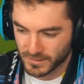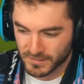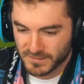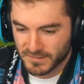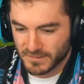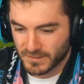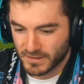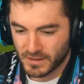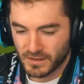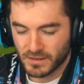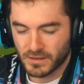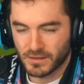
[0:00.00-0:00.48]
It's
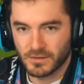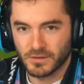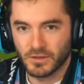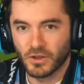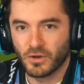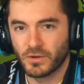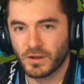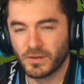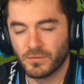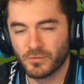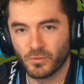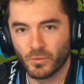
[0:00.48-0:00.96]
like you
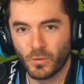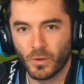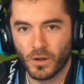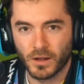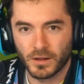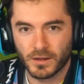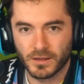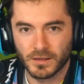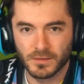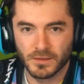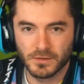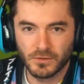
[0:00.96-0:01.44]
don't even
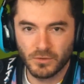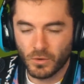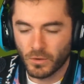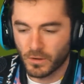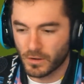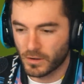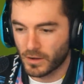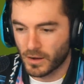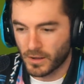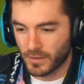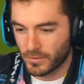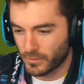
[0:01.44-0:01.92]
walk in the
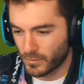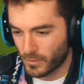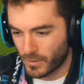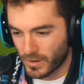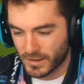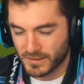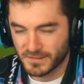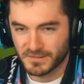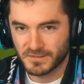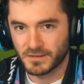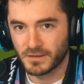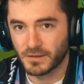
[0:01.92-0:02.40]
door, otherwise,